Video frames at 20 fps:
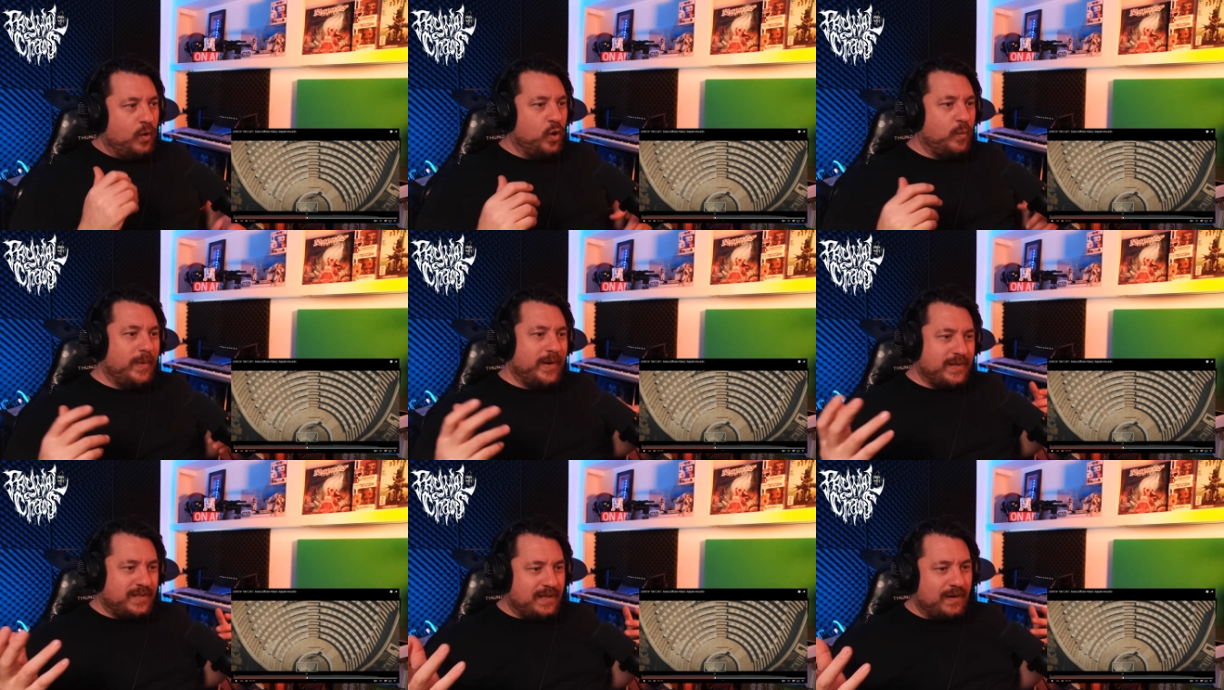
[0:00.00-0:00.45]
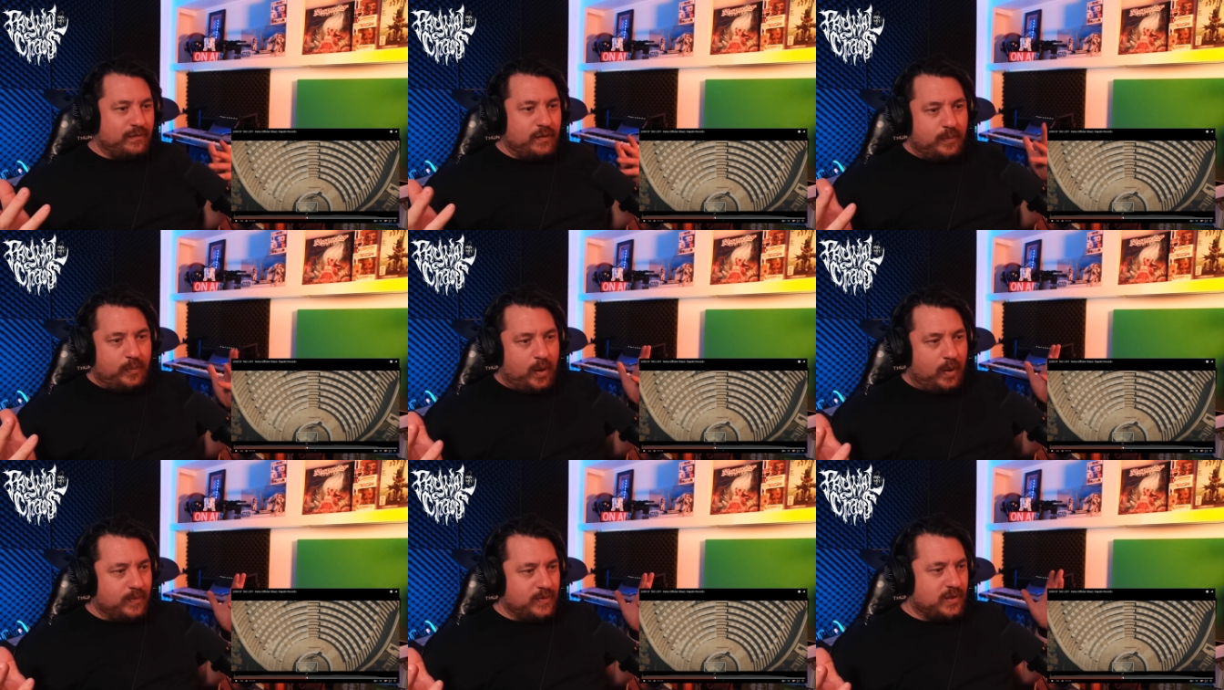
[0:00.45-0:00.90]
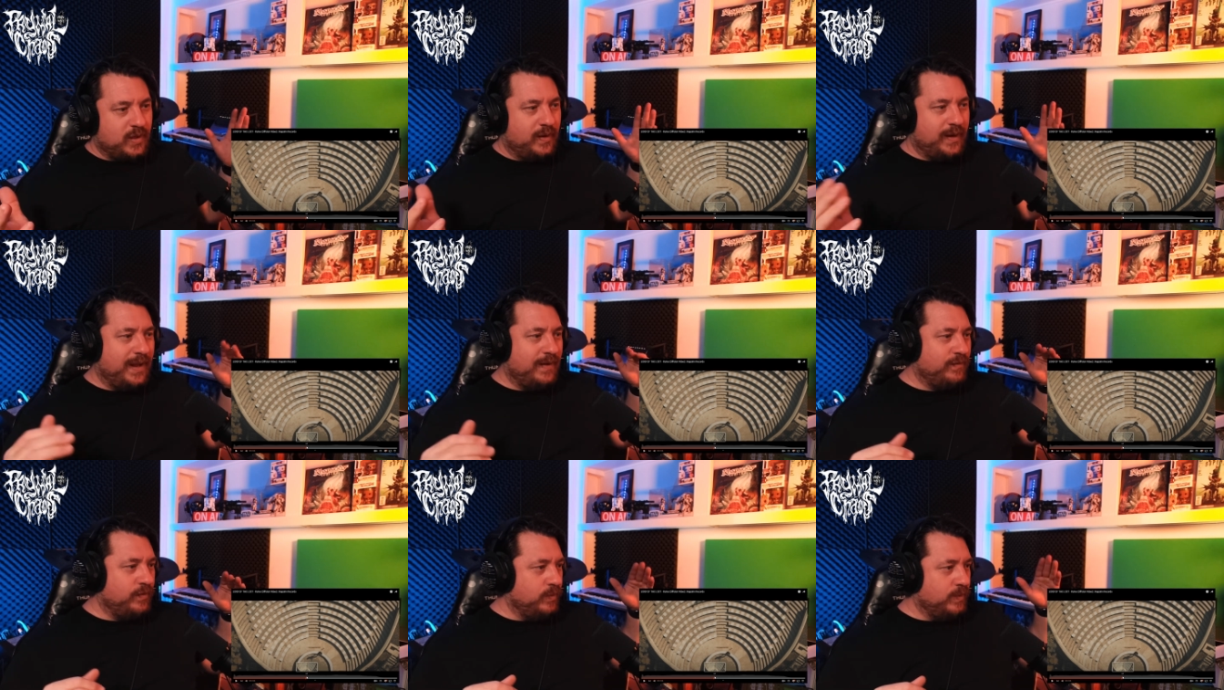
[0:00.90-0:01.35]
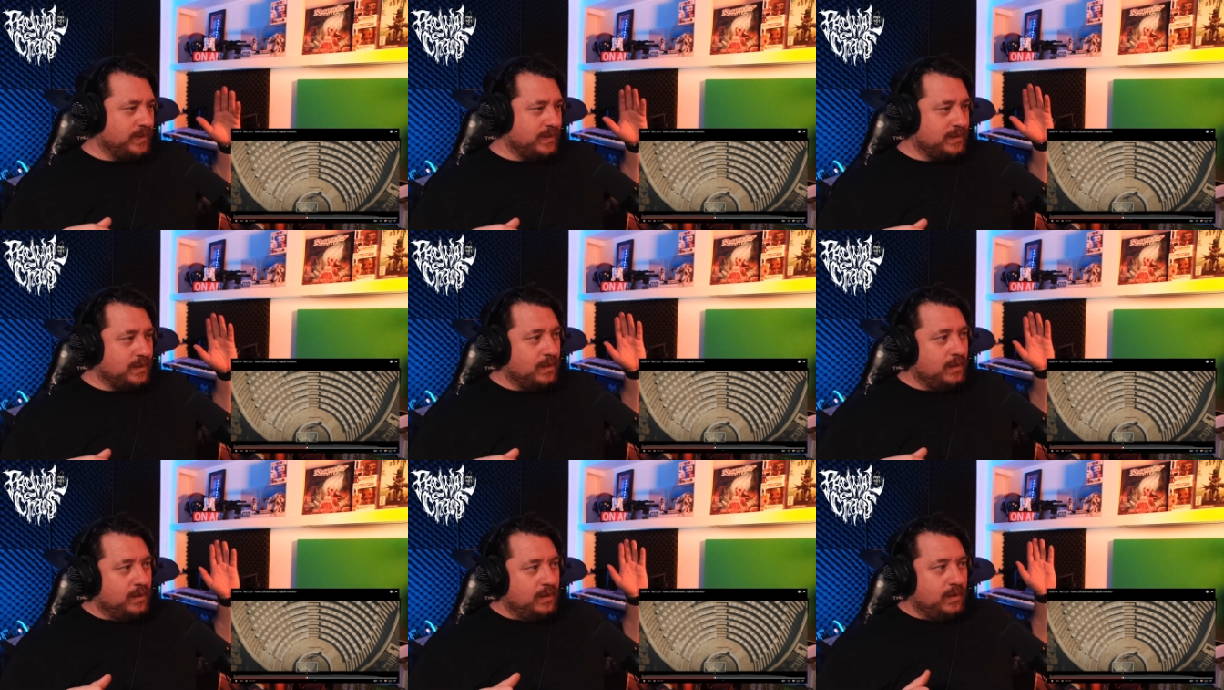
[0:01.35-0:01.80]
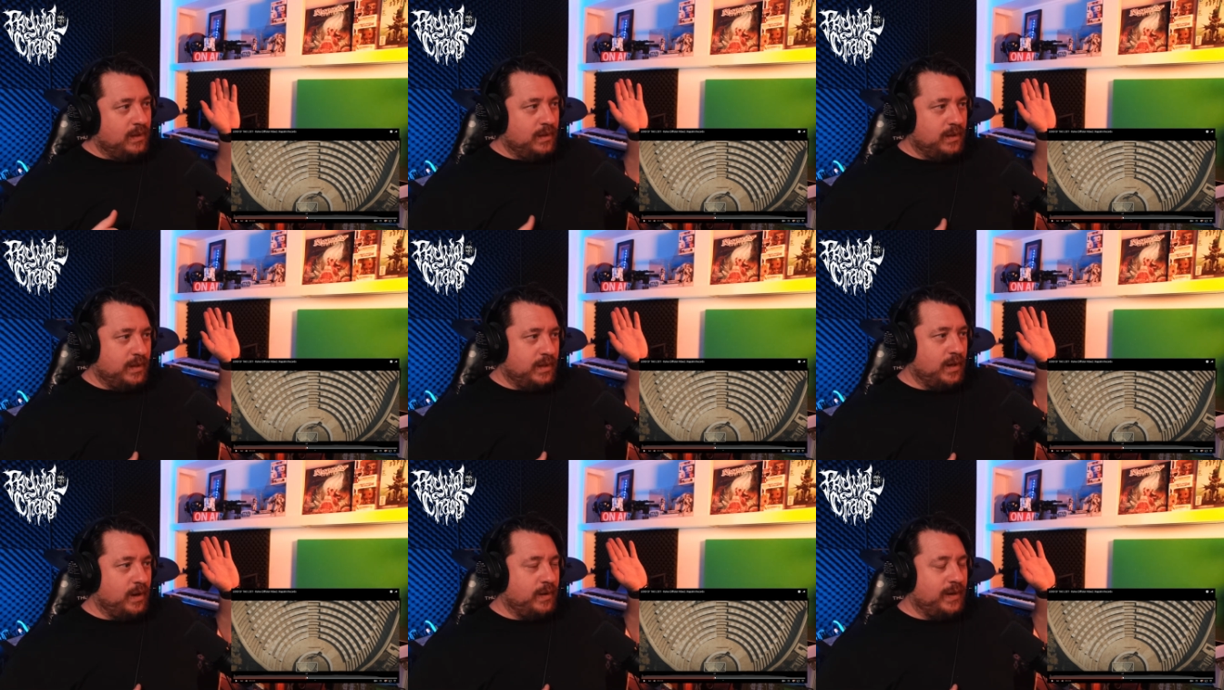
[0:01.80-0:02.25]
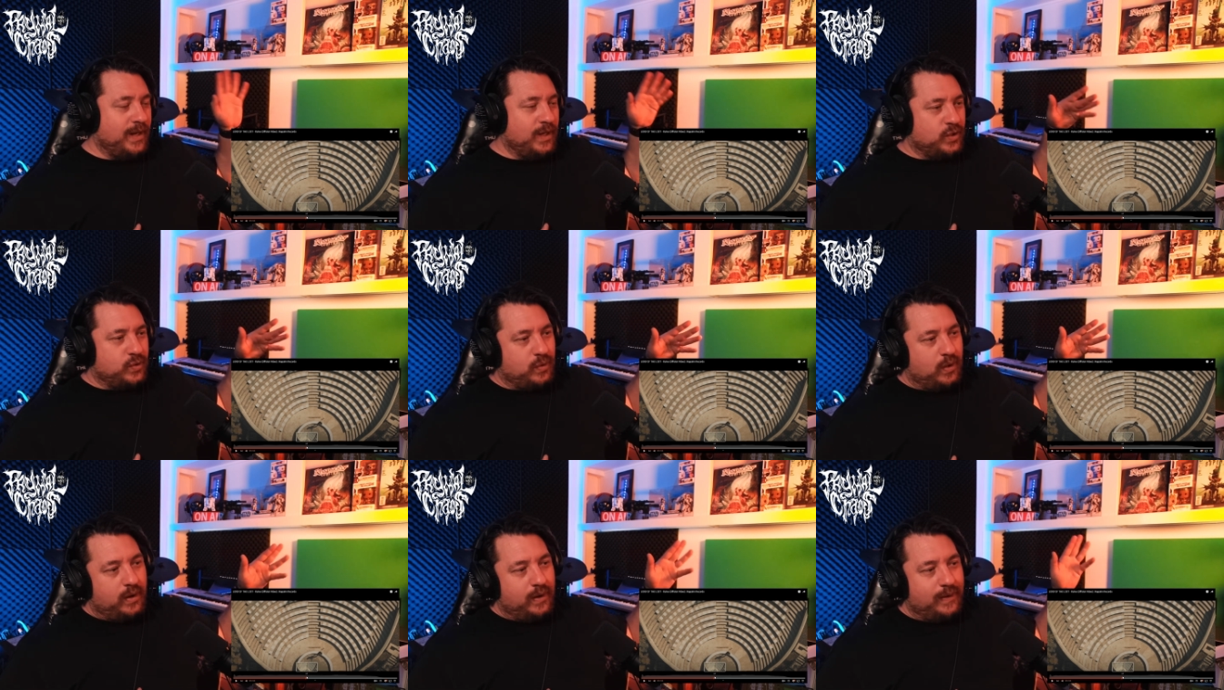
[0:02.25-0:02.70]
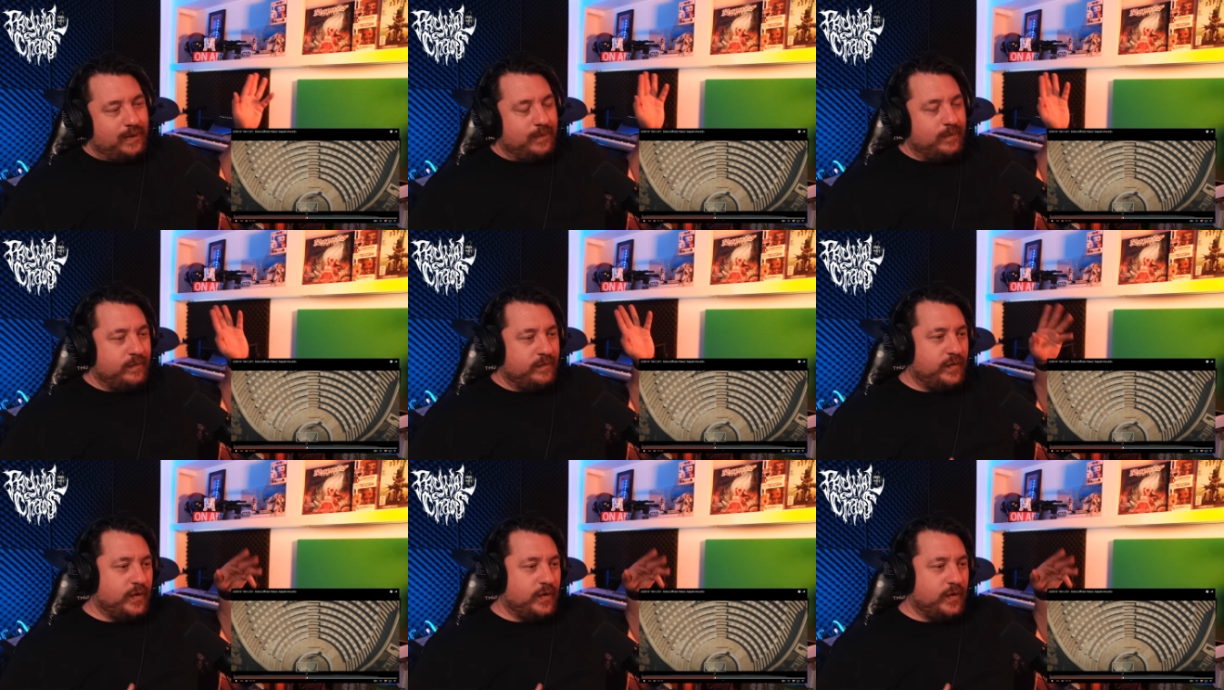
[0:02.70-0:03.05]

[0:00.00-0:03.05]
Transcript: almost every pop song ever is you know intro